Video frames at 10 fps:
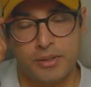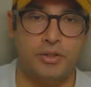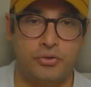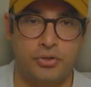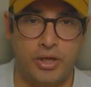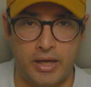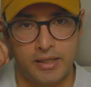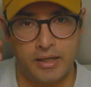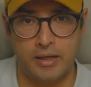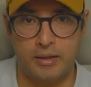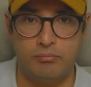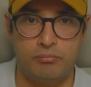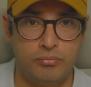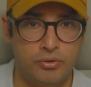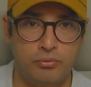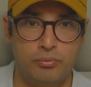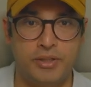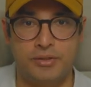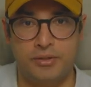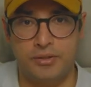and
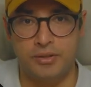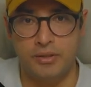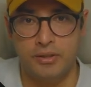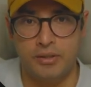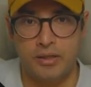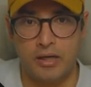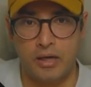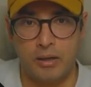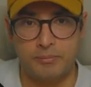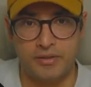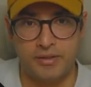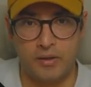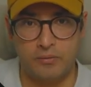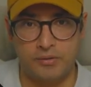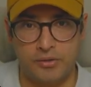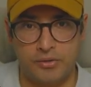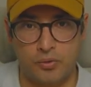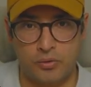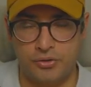recent ups and downs in stocks and shares.